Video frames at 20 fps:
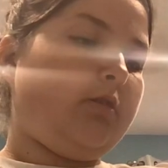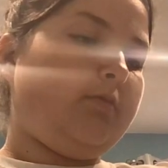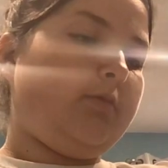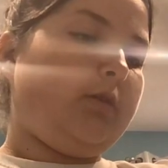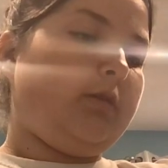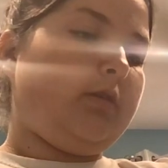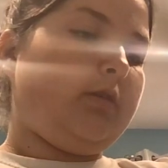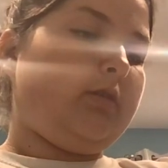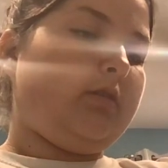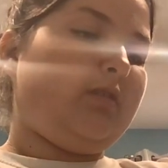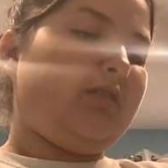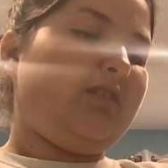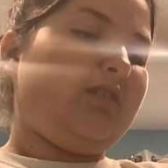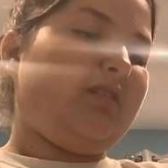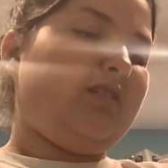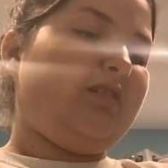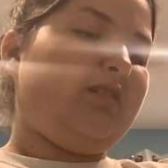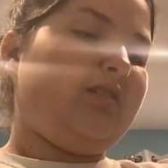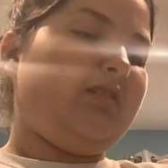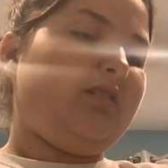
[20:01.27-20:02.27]
because
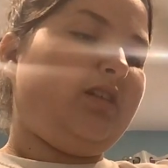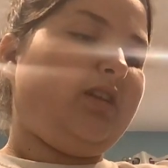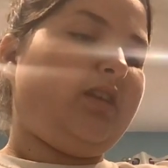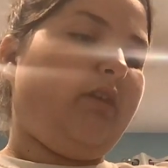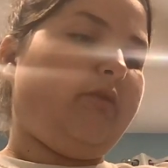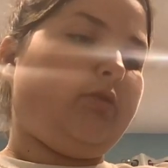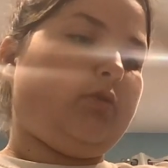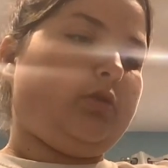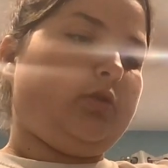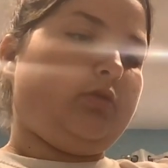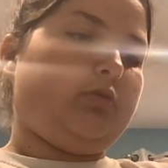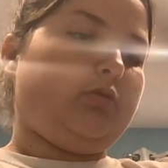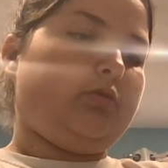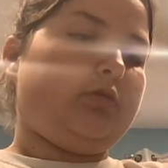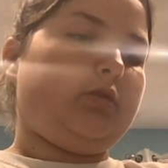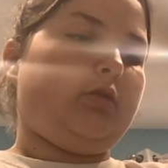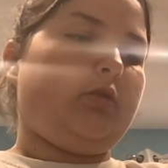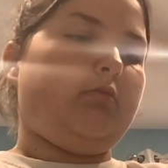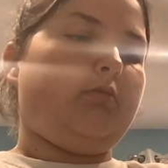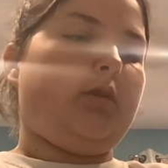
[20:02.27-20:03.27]
I never do.
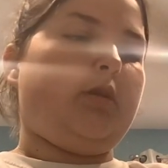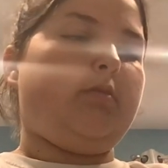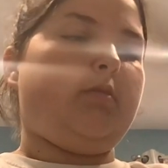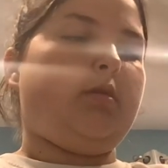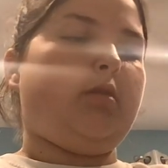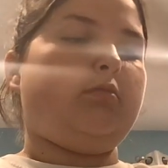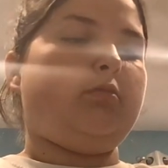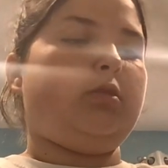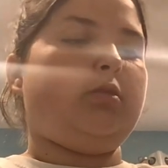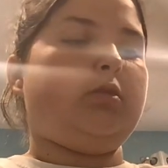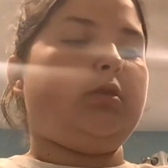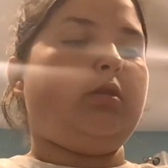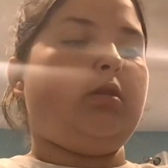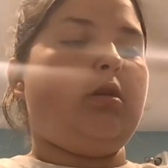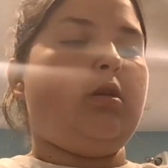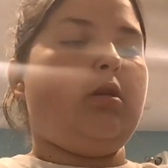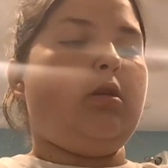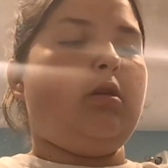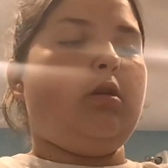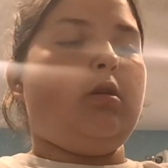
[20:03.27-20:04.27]
So maybe I'm just
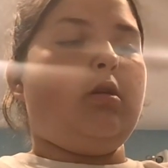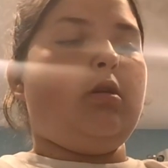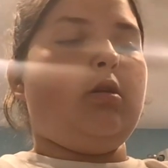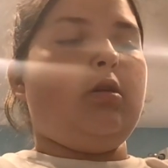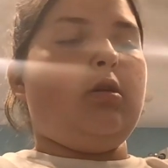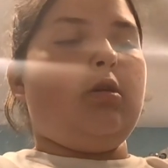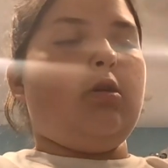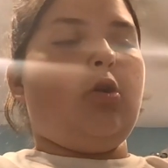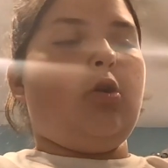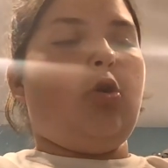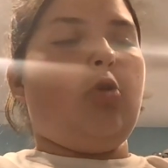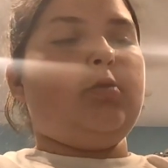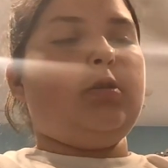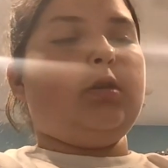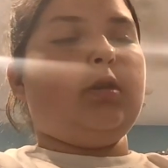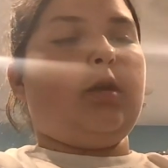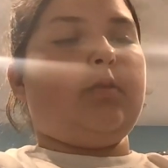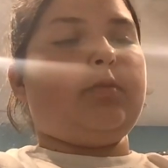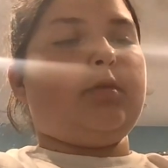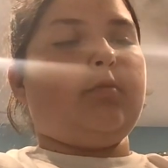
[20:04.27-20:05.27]

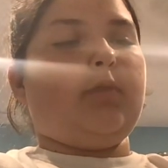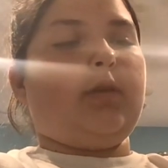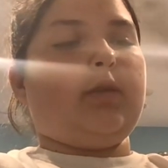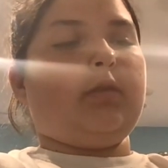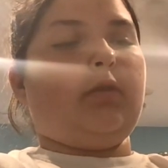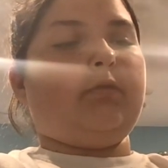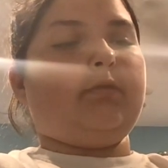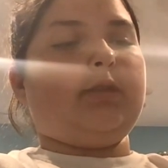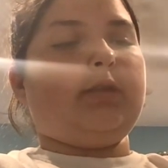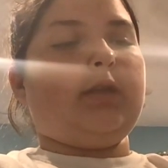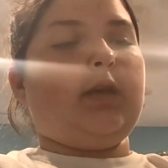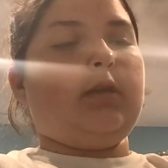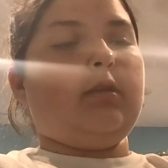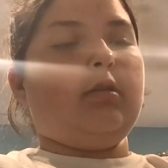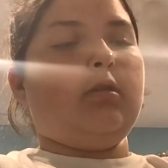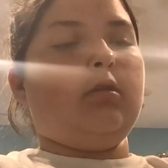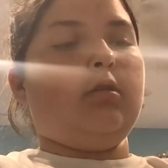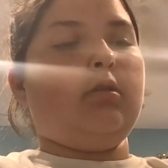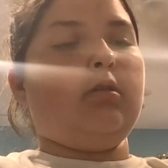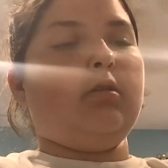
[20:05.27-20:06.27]
opening up to myself today,
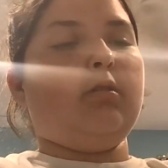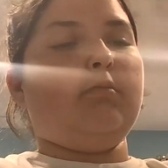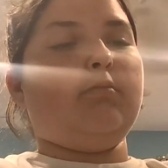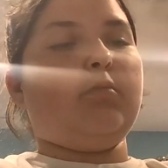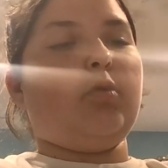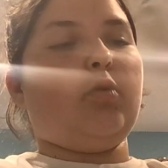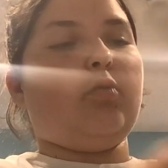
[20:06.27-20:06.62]
but